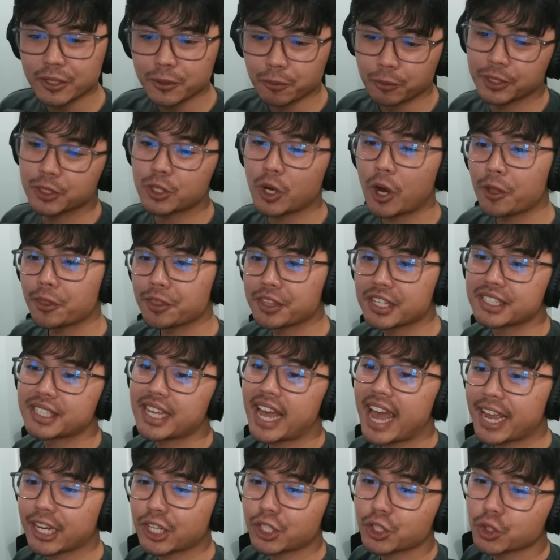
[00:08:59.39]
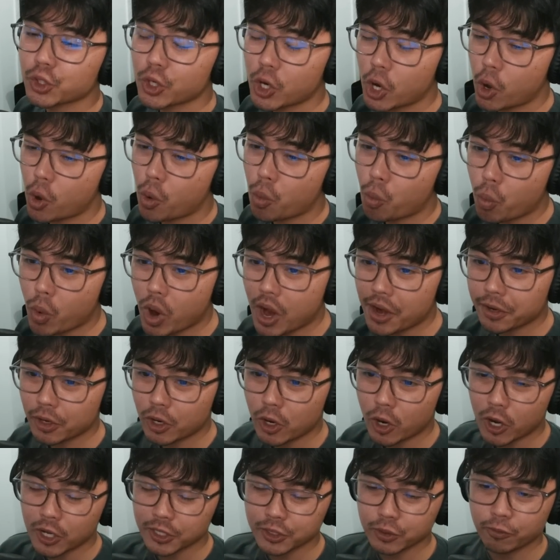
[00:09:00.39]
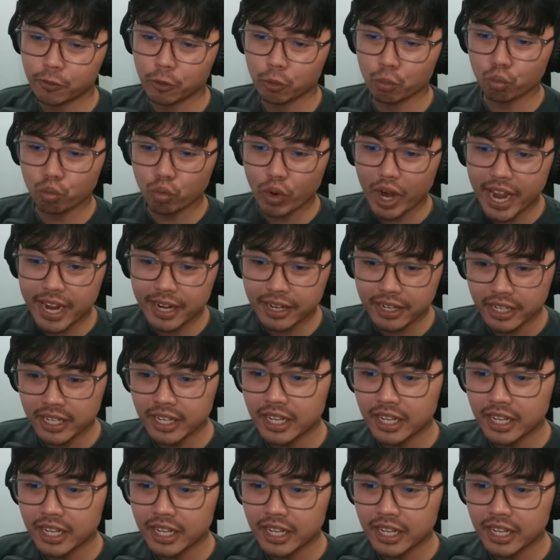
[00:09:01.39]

We've got this extra 1 cost for red.